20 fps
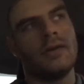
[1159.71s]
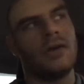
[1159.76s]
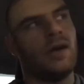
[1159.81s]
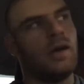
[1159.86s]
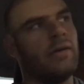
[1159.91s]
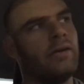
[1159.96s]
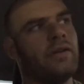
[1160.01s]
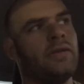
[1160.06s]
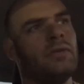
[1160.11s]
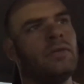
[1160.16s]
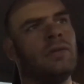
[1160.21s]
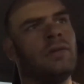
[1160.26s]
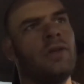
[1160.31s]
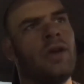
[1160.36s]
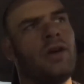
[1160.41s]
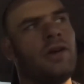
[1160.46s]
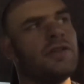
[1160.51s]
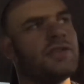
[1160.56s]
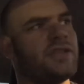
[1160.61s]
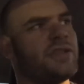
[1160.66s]
I mean,
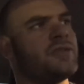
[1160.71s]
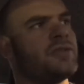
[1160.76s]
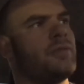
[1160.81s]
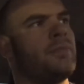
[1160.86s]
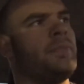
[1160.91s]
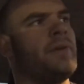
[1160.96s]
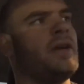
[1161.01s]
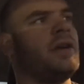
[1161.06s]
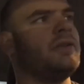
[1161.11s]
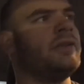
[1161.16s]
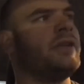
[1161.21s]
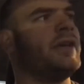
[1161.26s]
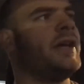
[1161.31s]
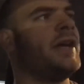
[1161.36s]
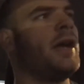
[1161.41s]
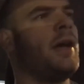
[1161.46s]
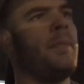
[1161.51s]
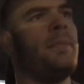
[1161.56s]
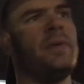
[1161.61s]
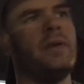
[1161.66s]
losses are bound to
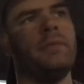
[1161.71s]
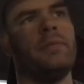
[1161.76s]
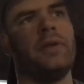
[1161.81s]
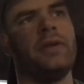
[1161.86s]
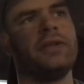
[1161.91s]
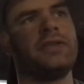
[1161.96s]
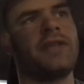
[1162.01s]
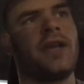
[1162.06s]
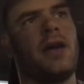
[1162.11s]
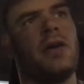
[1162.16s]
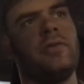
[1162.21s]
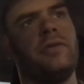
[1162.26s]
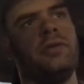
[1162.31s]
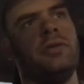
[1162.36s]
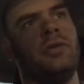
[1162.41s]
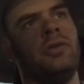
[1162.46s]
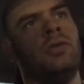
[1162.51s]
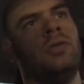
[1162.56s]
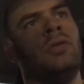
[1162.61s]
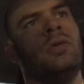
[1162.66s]
happen, but it's how
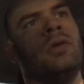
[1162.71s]
you